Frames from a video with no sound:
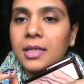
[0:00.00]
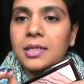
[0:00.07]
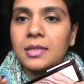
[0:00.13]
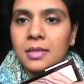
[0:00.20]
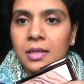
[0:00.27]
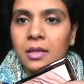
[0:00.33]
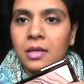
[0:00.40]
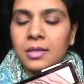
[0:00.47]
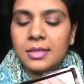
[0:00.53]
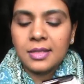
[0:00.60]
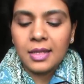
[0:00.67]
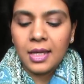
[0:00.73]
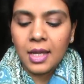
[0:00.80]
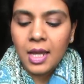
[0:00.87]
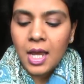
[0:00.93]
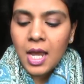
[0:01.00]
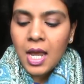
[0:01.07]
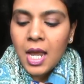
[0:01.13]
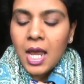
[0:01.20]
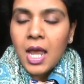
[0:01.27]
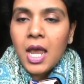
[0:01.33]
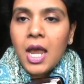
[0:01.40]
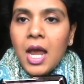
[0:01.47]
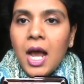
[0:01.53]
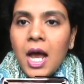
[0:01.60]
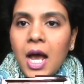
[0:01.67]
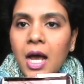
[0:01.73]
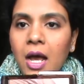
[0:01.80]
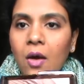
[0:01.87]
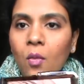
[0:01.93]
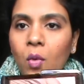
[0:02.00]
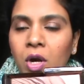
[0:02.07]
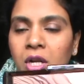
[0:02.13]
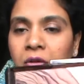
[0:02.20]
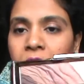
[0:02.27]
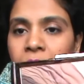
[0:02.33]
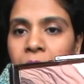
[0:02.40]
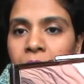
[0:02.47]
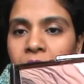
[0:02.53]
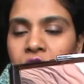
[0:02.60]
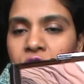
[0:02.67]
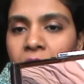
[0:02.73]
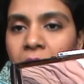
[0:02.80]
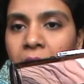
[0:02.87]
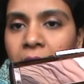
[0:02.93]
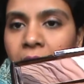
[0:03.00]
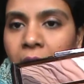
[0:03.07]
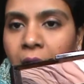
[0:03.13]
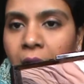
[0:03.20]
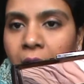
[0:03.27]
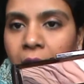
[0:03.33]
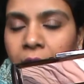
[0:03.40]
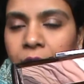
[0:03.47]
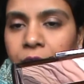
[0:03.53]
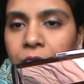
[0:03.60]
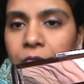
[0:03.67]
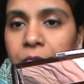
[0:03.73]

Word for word: seriously whatever brush I have